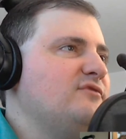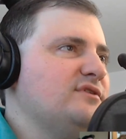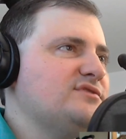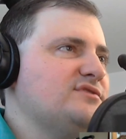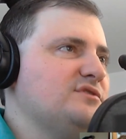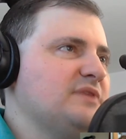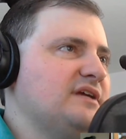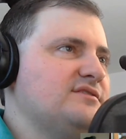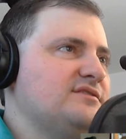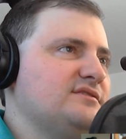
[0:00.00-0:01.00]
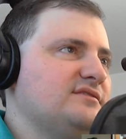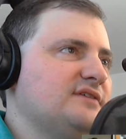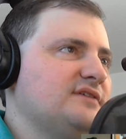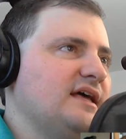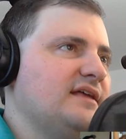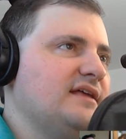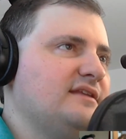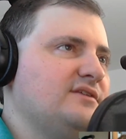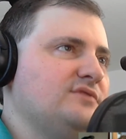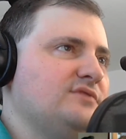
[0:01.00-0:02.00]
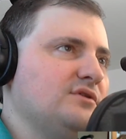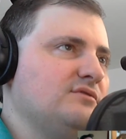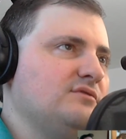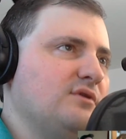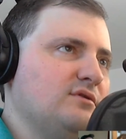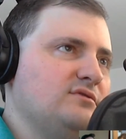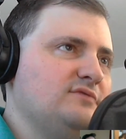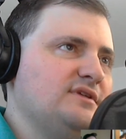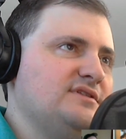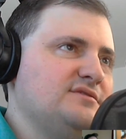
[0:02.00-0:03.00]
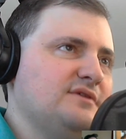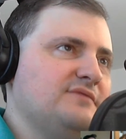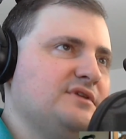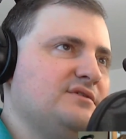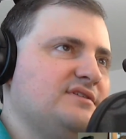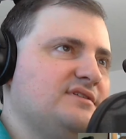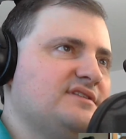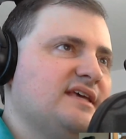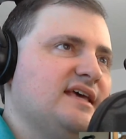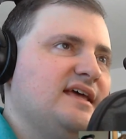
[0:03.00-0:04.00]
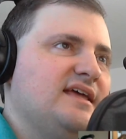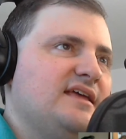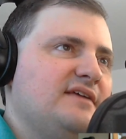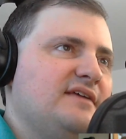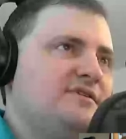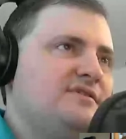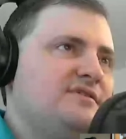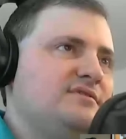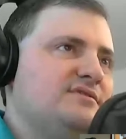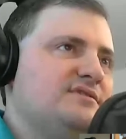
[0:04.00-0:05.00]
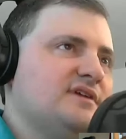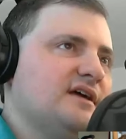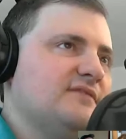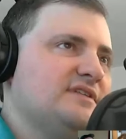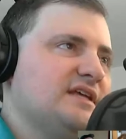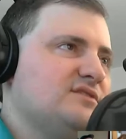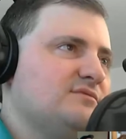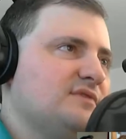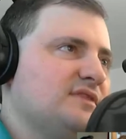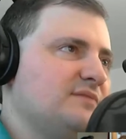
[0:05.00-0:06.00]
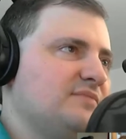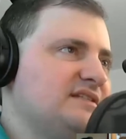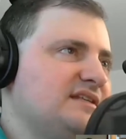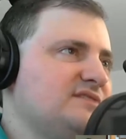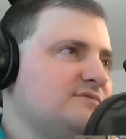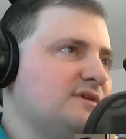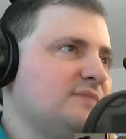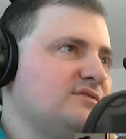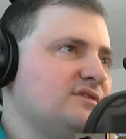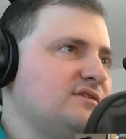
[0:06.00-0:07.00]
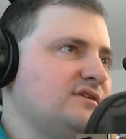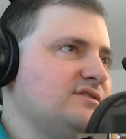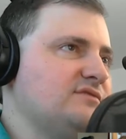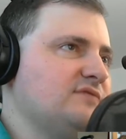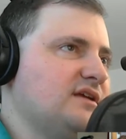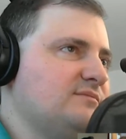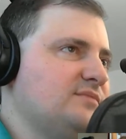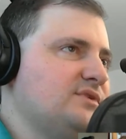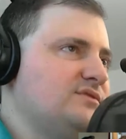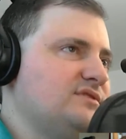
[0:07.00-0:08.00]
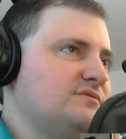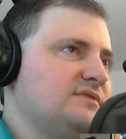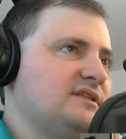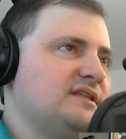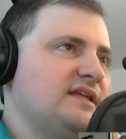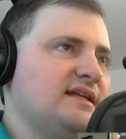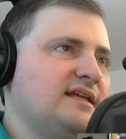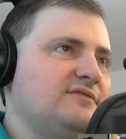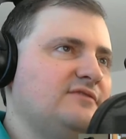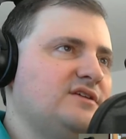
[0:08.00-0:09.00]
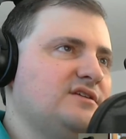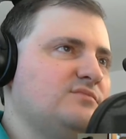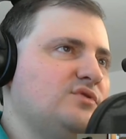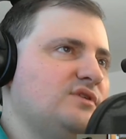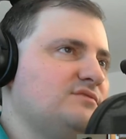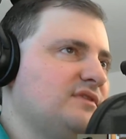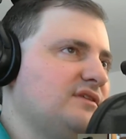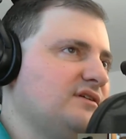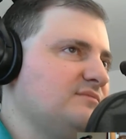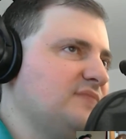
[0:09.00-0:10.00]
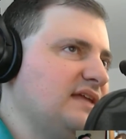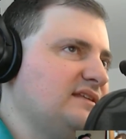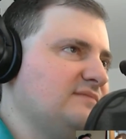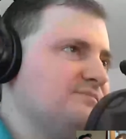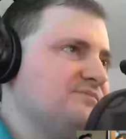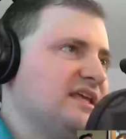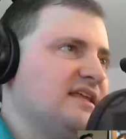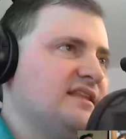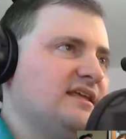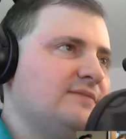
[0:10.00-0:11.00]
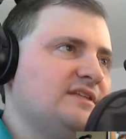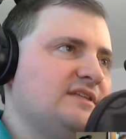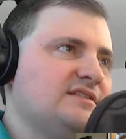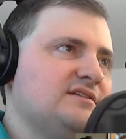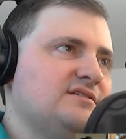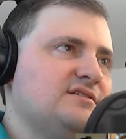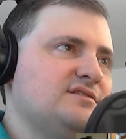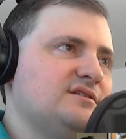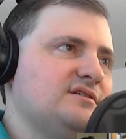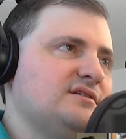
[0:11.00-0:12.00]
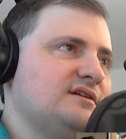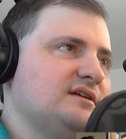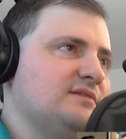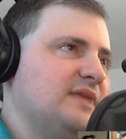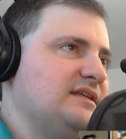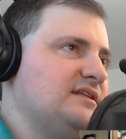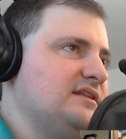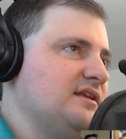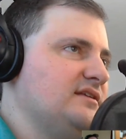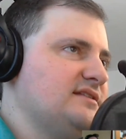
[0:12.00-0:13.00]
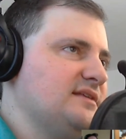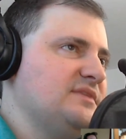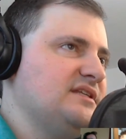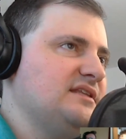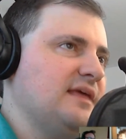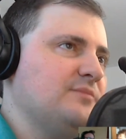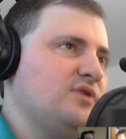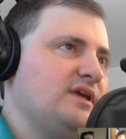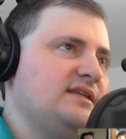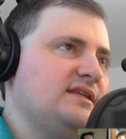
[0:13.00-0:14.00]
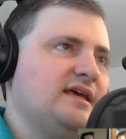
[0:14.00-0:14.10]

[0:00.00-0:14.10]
those new players who that don't know, or old ones who haven't noticed, if you start a conversation with NPCs while mounted or using Rocket Boost, you will not get affection points with your companion. The game considers your companion not summoned at that point,